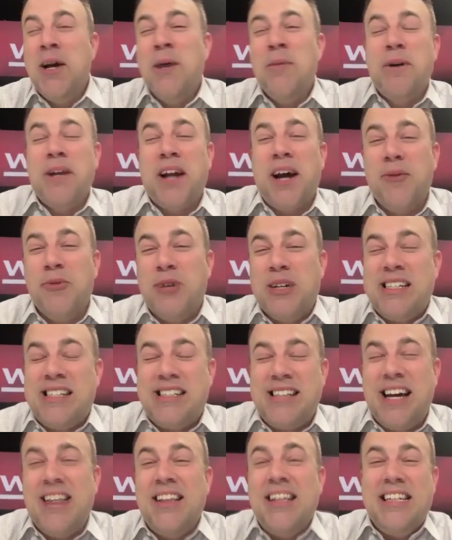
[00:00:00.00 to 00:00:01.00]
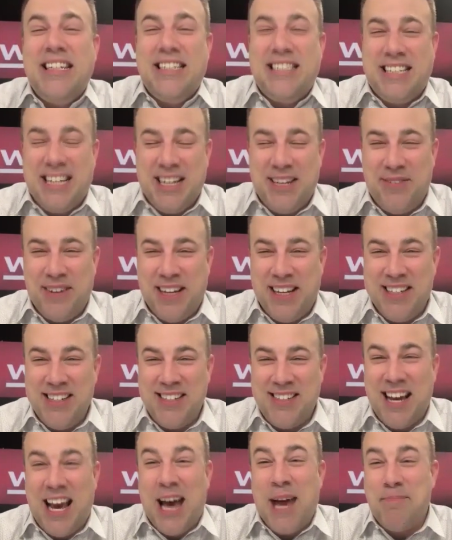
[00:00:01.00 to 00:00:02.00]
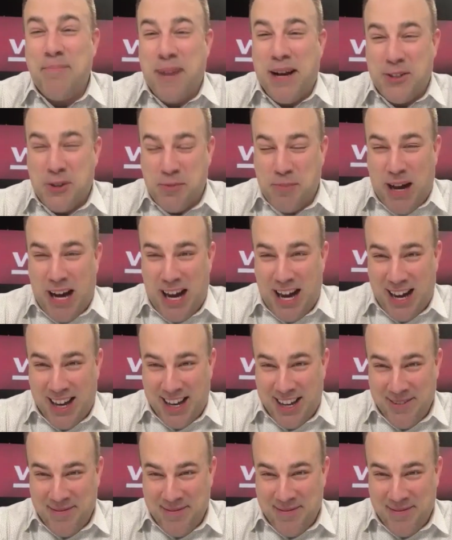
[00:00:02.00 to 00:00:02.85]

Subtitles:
but I was selling TVs at Best Buy